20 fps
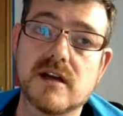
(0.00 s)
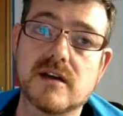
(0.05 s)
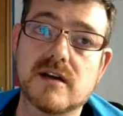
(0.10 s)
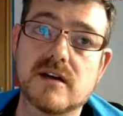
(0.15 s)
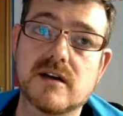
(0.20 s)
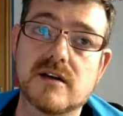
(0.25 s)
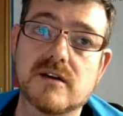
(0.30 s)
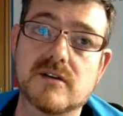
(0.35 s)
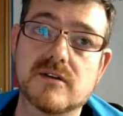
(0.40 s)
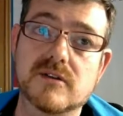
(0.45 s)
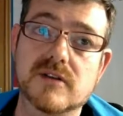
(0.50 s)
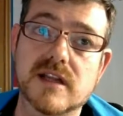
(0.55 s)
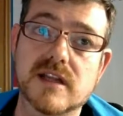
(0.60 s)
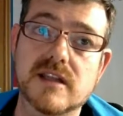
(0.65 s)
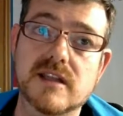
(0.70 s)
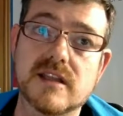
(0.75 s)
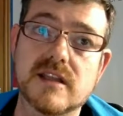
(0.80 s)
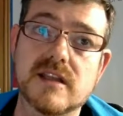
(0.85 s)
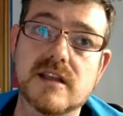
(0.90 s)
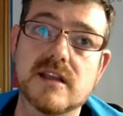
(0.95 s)

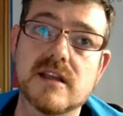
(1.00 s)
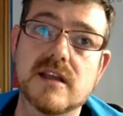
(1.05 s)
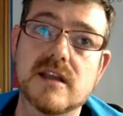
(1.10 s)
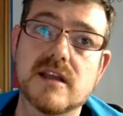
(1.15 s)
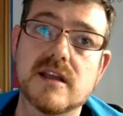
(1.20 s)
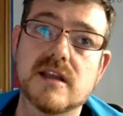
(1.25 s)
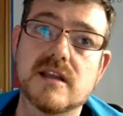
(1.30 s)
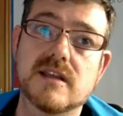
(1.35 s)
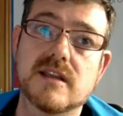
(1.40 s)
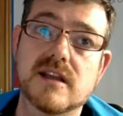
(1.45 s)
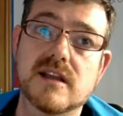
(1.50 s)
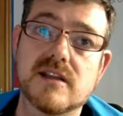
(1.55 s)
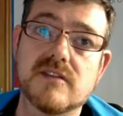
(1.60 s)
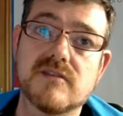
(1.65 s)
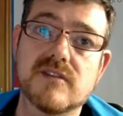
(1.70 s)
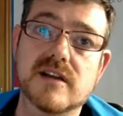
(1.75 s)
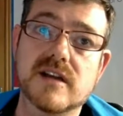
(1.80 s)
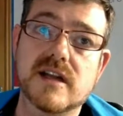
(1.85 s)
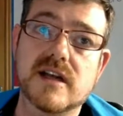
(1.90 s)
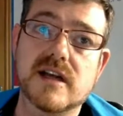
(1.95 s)
already
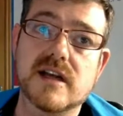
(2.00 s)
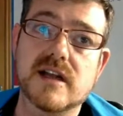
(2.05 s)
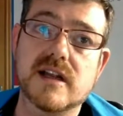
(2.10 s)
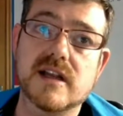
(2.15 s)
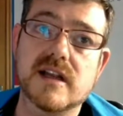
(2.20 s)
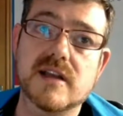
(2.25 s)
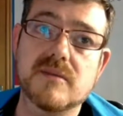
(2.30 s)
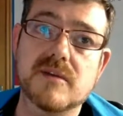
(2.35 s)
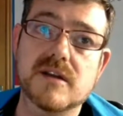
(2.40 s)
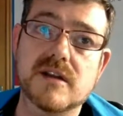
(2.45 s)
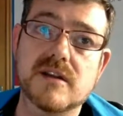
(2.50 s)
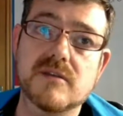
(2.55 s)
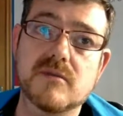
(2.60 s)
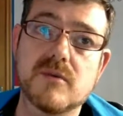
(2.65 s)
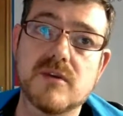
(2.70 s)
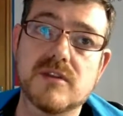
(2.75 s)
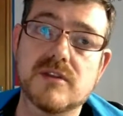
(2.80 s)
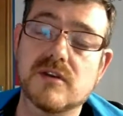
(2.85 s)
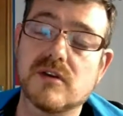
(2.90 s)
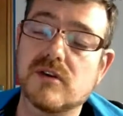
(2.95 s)
deliver a library
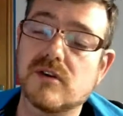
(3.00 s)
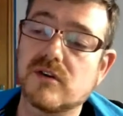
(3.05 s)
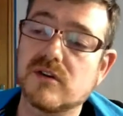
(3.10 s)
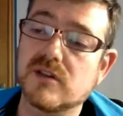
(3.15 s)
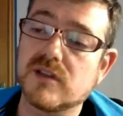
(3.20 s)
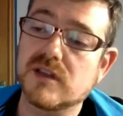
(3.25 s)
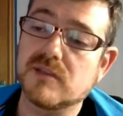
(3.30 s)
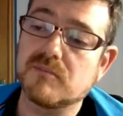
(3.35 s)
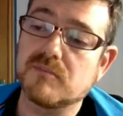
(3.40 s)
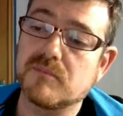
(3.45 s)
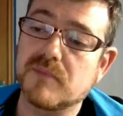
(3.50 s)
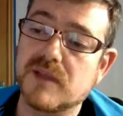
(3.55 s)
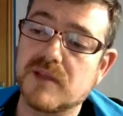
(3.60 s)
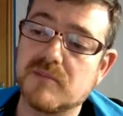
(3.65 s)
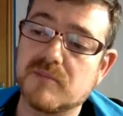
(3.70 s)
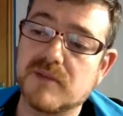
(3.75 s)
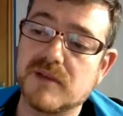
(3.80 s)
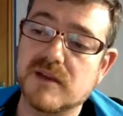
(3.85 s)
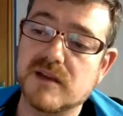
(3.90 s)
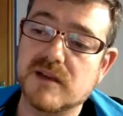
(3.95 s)
with all the
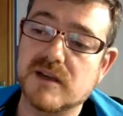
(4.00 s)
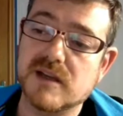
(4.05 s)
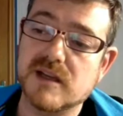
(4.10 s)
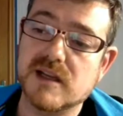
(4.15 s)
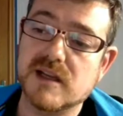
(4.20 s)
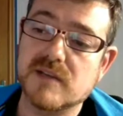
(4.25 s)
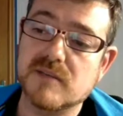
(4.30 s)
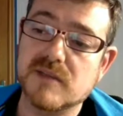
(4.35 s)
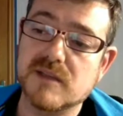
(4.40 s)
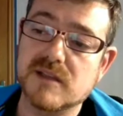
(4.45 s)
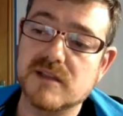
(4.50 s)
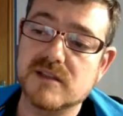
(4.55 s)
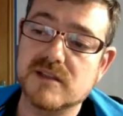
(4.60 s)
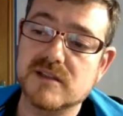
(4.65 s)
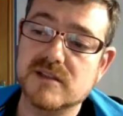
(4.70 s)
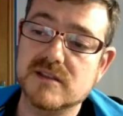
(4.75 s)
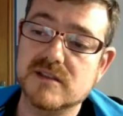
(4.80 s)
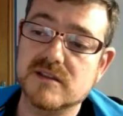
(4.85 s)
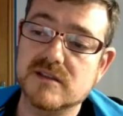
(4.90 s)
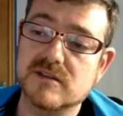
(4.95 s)
paper
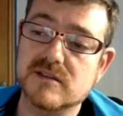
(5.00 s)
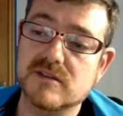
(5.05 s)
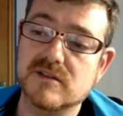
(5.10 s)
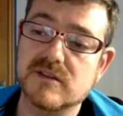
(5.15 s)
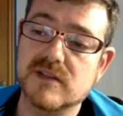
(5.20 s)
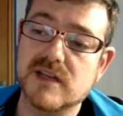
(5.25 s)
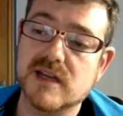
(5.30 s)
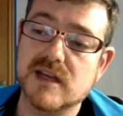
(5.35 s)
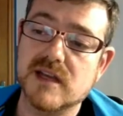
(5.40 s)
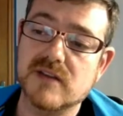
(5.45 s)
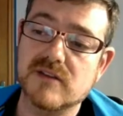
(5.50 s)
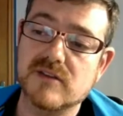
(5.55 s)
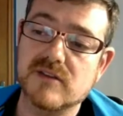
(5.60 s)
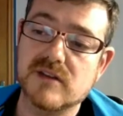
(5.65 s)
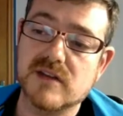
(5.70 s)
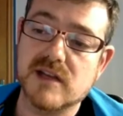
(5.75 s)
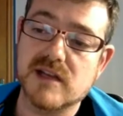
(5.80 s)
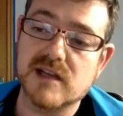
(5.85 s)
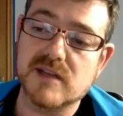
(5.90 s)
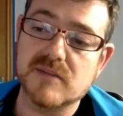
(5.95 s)
elements, all the iron
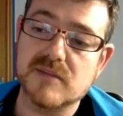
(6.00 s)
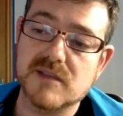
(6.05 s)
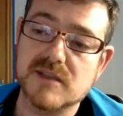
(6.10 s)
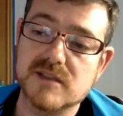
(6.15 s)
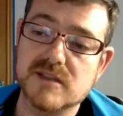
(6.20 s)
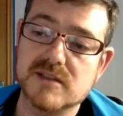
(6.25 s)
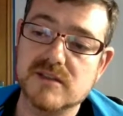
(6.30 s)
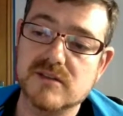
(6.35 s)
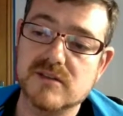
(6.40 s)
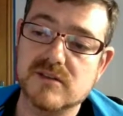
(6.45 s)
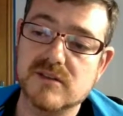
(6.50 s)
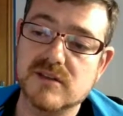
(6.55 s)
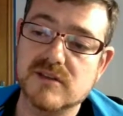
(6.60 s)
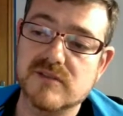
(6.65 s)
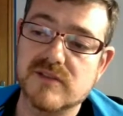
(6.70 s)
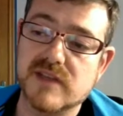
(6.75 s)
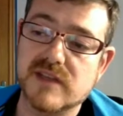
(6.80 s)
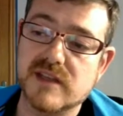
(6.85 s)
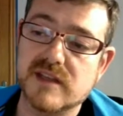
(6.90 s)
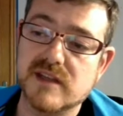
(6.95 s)
elements, all the
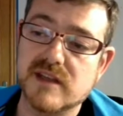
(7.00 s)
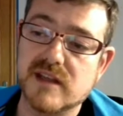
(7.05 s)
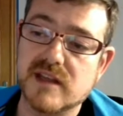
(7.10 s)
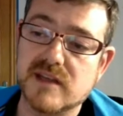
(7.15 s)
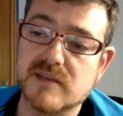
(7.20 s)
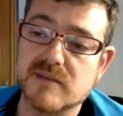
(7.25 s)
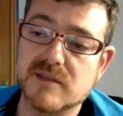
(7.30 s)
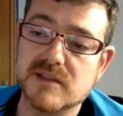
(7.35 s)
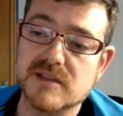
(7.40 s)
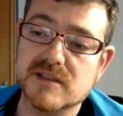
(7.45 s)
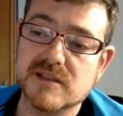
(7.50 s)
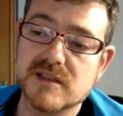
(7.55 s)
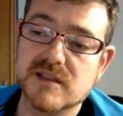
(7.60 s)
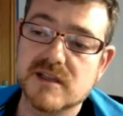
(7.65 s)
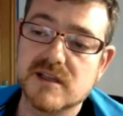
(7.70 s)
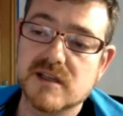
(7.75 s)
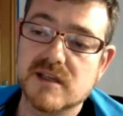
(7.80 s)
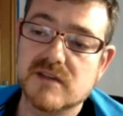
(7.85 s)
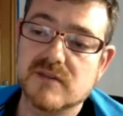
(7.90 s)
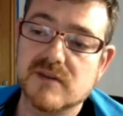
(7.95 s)
budding elements
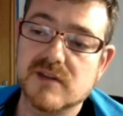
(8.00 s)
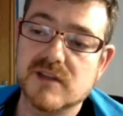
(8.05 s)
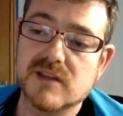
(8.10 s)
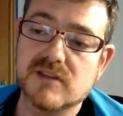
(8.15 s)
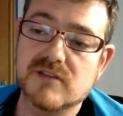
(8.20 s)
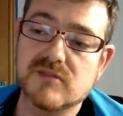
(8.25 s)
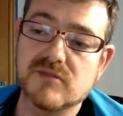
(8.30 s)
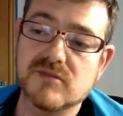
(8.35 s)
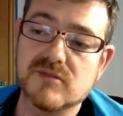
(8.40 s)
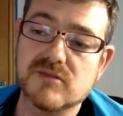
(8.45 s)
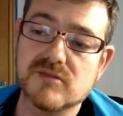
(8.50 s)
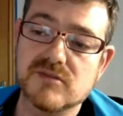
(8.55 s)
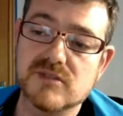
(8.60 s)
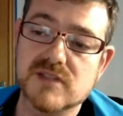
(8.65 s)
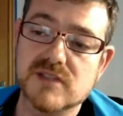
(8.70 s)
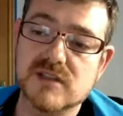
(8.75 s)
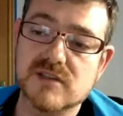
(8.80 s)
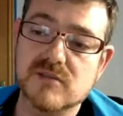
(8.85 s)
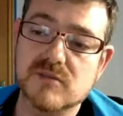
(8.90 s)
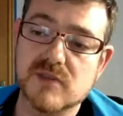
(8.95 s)
ready to use
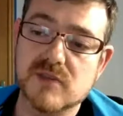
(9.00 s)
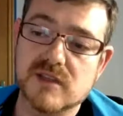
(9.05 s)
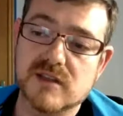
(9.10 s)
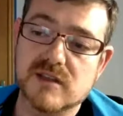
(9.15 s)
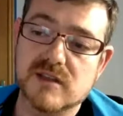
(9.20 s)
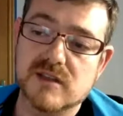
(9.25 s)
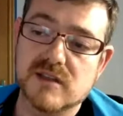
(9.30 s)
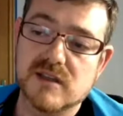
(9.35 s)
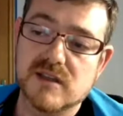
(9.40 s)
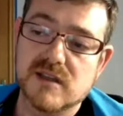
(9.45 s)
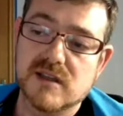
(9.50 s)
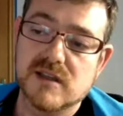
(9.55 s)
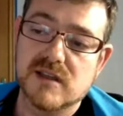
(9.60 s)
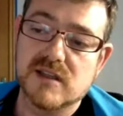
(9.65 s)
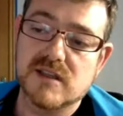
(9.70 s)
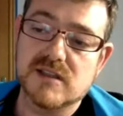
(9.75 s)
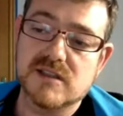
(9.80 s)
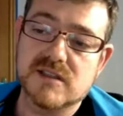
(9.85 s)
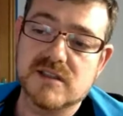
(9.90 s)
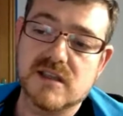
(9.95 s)
in GWT.
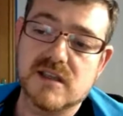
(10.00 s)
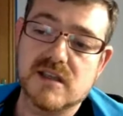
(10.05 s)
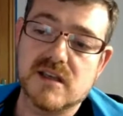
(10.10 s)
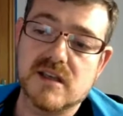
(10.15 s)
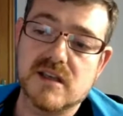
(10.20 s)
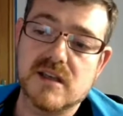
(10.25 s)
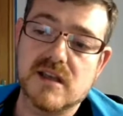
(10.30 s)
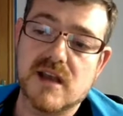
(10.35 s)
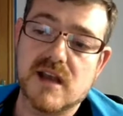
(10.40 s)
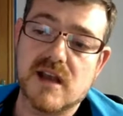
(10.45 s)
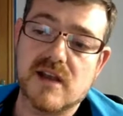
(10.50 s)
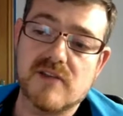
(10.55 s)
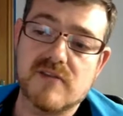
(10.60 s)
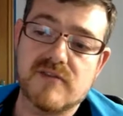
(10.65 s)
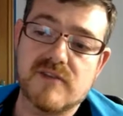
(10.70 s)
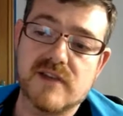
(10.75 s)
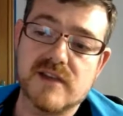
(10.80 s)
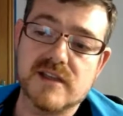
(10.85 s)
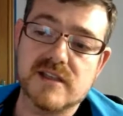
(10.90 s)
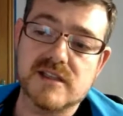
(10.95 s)
It's in
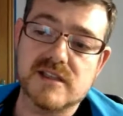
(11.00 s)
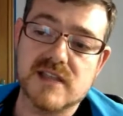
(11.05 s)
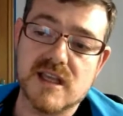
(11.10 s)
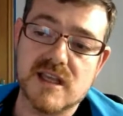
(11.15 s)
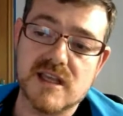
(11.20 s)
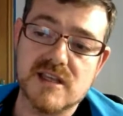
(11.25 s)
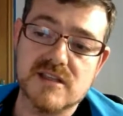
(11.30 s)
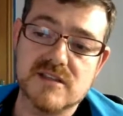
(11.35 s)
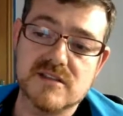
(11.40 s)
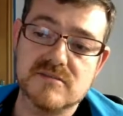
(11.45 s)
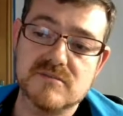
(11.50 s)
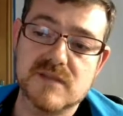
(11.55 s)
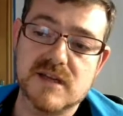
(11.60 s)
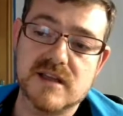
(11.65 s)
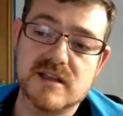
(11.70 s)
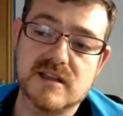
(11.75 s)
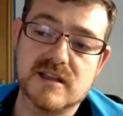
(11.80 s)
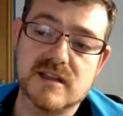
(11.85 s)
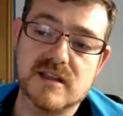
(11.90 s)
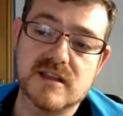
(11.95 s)
alpha stage,
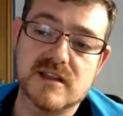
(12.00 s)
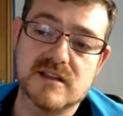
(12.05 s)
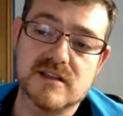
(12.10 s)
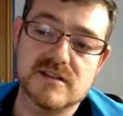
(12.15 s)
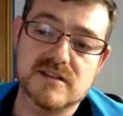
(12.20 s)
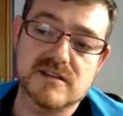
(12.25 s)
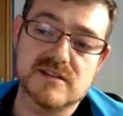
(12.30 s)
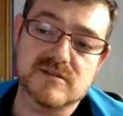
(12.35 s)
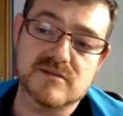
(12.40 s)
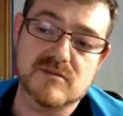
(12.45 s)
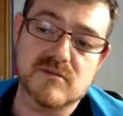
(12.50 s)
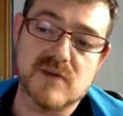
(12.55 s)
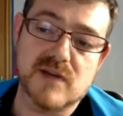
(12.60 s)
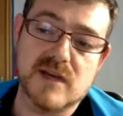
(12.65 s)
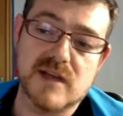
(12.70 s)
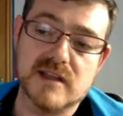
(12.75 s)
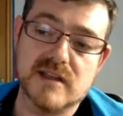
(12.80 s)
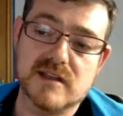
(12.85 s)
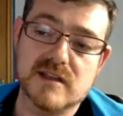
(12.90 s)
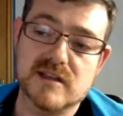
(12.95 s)
but it's
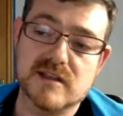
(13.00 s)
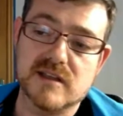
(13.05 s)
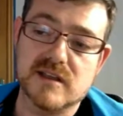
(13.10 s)
quite